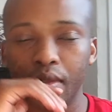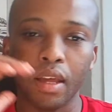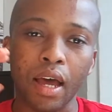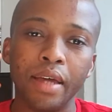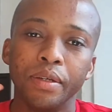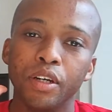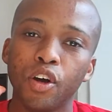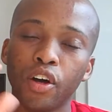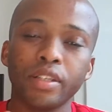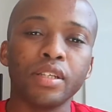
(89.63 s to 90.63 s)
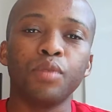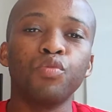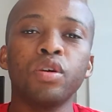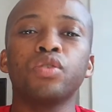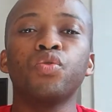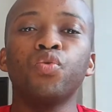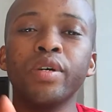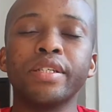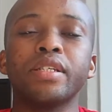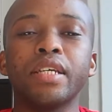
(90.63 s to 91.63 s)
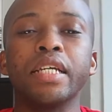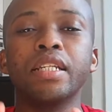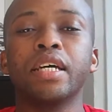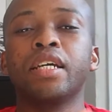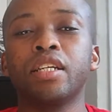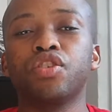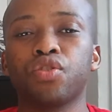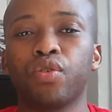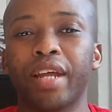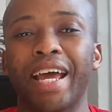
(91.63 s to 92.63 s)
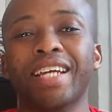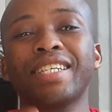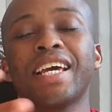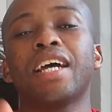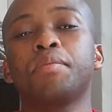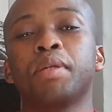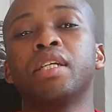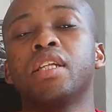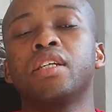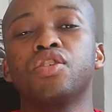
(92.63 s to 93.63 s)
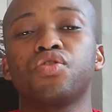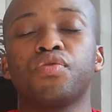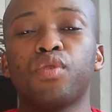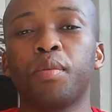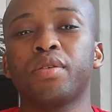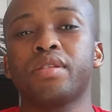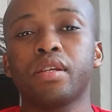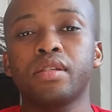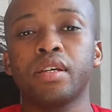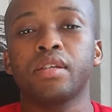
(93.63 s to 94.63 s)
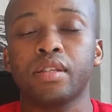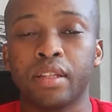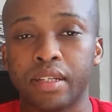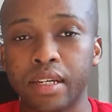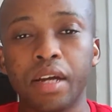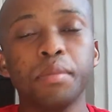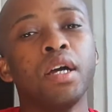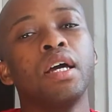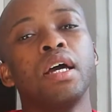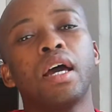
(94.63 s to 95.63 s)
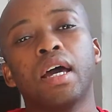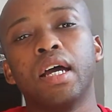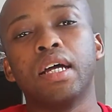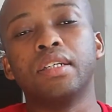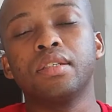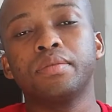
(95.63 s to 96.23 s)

I got someone who was in the industry, or actually had been in the industry for about 6 years at the time. And